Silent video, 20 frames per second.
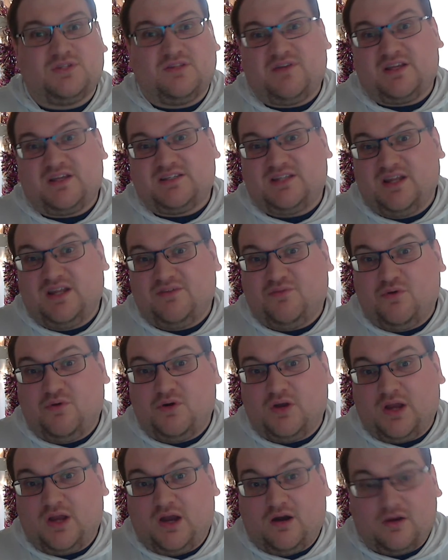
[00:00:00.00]
The faster an
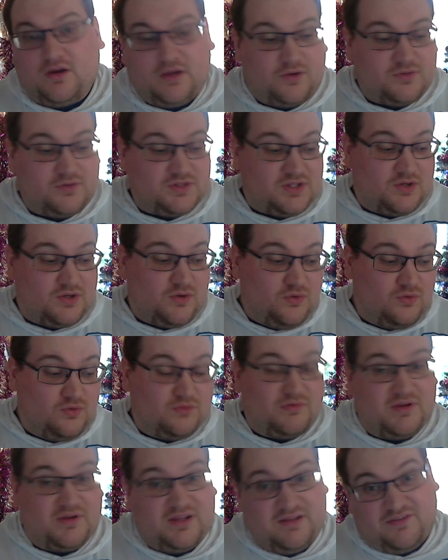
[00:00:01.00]
F1 car goes, the
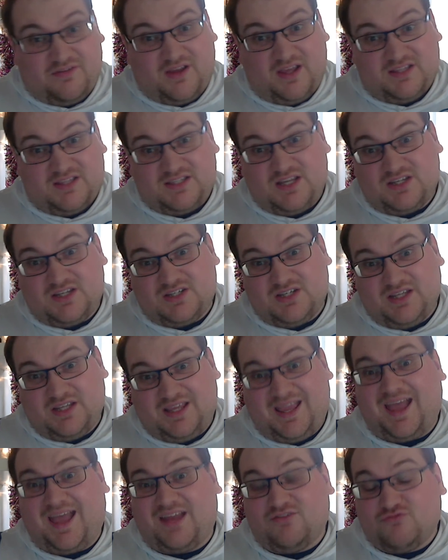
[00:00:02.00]
cooler it essentially
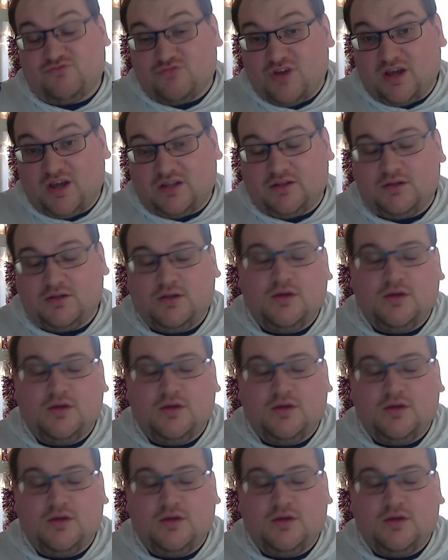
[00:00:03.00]
can run.